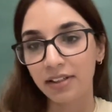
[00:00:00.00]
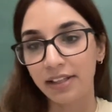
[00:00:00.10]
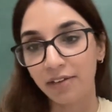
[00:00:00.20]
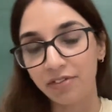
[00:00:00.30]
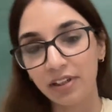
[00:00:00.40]

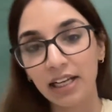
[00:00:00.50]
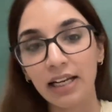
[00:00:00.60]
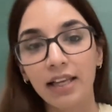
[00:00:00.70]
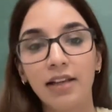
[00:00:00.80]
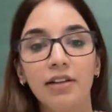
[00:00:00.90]

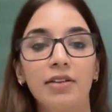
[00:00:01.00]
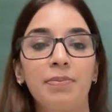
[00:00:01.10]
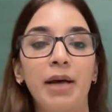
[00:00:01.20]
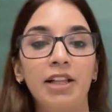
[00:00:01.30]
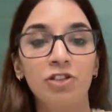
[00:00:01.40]
Definitely,
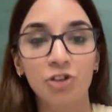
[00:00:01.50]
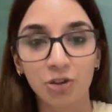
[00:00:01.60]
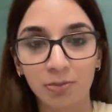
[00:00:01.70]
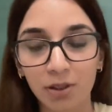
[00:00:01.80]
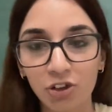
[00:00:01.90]
balance
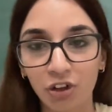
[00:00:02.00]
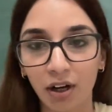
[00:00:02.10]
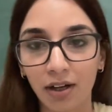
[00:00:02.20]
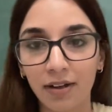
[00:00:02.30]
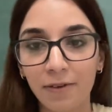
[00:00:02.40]
should be
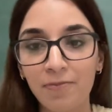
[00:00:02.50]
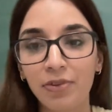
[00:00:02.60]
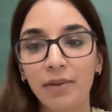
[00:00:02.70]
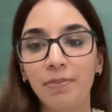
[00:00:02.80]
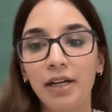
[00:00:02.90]
struck,
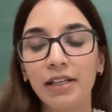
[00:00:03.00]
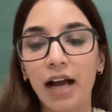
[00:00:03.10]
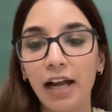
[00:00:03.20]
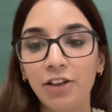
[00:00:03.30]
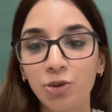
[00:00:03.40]
but
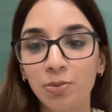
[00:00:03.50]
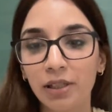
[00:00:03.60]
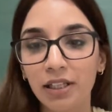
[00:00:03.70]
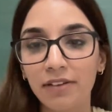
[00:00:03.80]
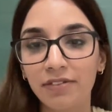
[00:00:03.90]
I do
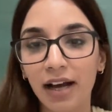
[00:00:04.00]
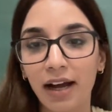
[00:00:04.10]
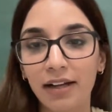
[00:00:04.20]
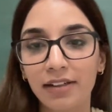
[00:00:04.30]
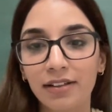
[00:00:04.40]
believe
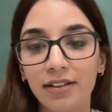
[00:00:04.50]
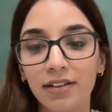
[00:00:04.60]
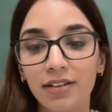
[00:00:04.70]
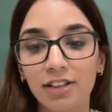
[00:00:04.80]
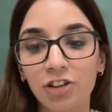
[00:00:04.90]
that
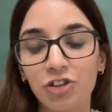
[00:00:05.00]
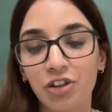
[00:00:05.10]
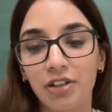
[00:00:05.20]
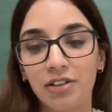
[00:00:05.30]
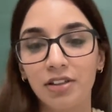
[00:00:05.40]
the
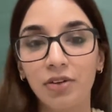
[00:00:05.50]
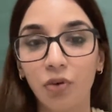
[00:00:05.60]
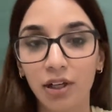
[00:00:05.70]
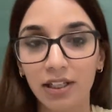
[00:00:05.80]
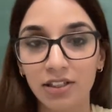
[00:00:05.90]
stricter
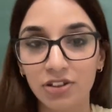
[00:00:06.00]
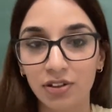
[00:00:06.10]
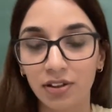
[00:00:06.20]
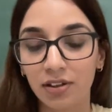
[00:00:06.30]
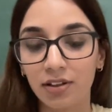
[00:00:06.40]

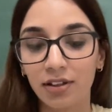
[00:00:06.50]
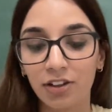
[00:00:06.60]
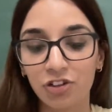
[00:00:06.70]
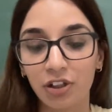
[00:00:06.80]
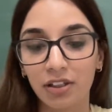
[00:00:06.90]

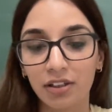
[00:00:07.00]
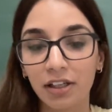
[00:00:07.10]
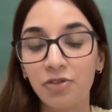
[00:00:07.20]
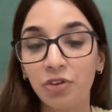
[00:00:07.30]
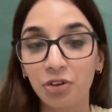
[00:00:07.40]

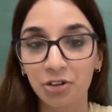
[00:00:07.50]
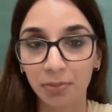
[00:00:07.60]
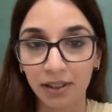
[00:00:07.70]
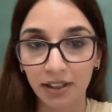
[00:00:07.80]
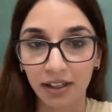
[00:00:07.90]
the
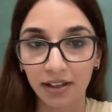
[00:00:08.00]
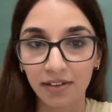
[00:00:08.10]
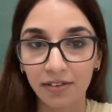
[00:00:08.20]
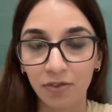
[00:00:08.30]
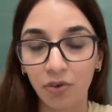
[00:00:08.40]
enforcement
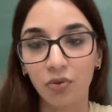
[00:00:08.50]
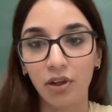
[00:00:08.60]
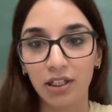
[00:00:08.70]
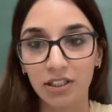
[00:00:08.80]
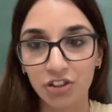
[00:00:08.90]
is for
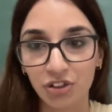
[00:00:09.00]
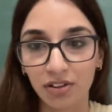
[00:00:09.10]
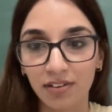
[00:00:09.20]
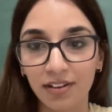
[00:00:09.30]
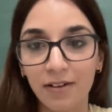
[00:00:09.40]

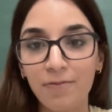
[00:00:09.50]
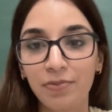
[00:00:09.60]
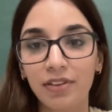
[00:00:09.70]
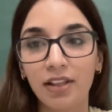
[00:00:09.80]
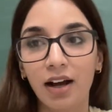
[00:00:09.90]
violations,
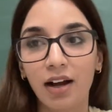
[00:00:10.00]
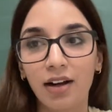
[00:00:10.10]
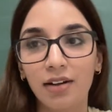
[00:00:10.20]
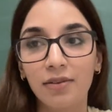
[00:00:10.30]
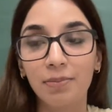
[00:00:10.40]

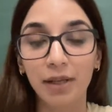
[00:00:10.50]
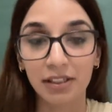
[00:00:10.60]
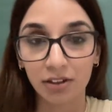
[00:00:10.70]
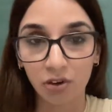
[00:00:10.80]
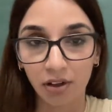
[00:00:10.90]
the
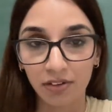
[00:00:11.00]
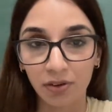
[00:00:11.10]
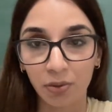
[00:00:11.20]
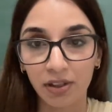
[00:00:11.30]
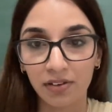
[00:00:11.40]
better
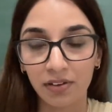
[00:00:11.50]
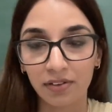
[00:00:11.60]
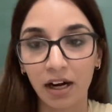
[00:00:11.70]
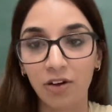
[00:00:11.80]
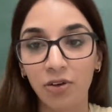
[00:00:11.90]

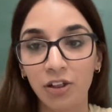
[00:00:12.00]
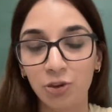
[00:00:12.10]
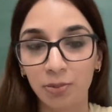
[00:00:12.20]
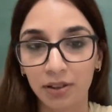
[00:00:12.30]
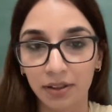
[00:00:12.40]
consequences are going
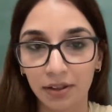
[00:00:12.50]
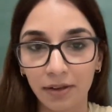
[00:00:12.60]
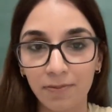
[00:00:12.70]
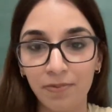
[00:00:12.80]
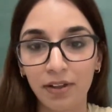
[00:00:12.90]
to be there.